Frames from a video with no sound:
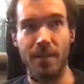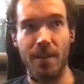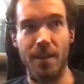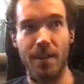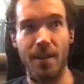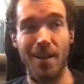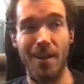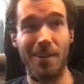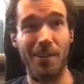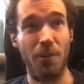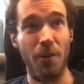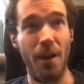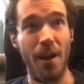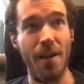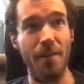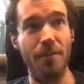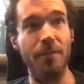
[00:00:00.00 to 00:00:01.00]

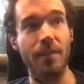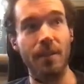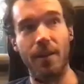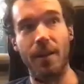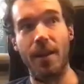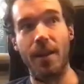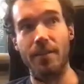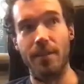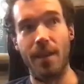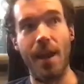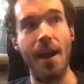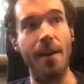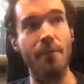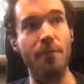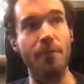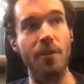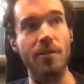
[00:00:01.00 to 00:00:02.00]
Kraft has
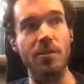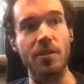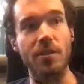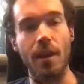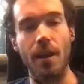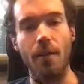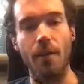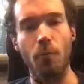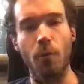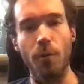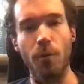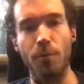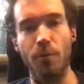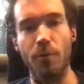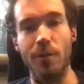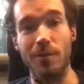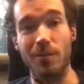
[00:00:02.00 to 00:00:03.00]
averaged
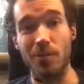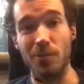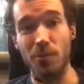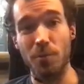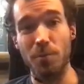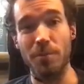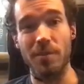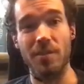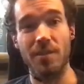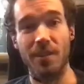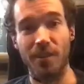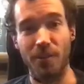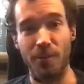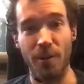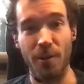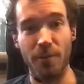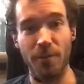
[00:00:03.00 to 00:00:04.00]
1.2%
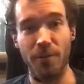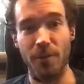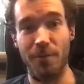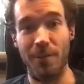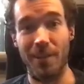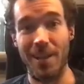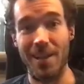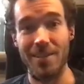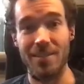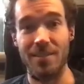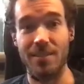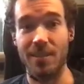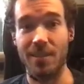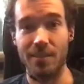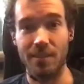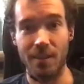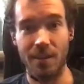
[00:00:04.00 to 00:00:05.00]
growth over the last
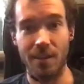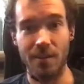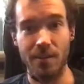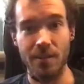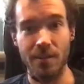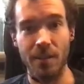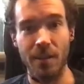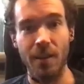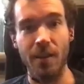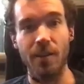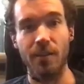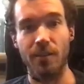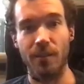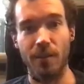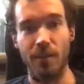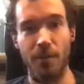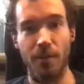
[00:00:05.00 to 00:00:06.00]
6 years.
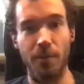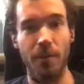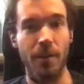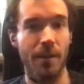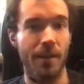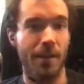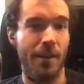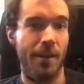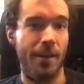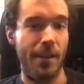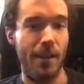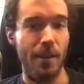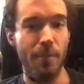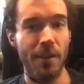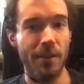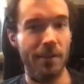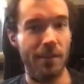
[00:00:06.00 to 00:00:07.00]
So he
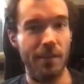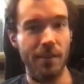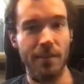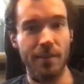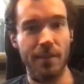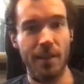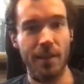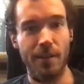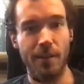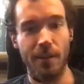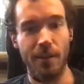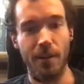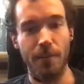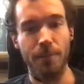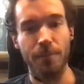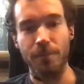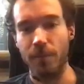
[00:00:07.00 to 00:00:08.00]
basically said, you
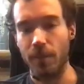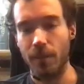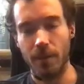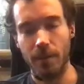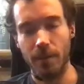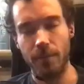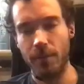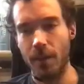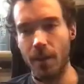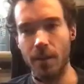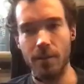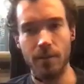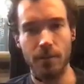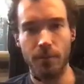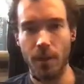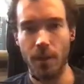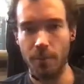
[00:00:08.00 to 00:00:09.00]
know, the
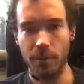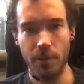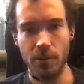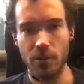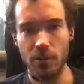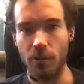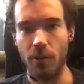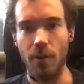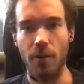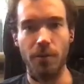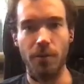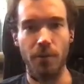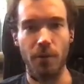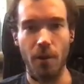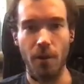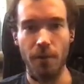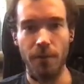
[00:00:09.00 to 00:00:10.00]
days of double digit growth
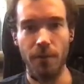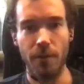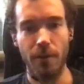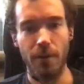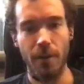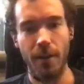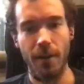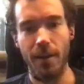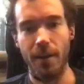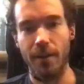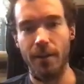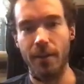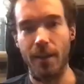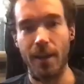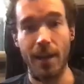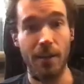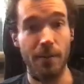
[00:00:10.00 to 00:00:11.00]
are over,
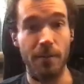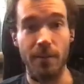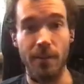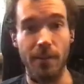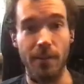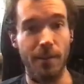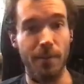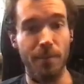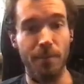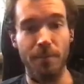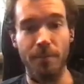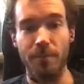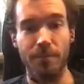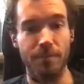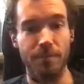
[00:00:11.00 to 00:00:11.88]
and I don't see them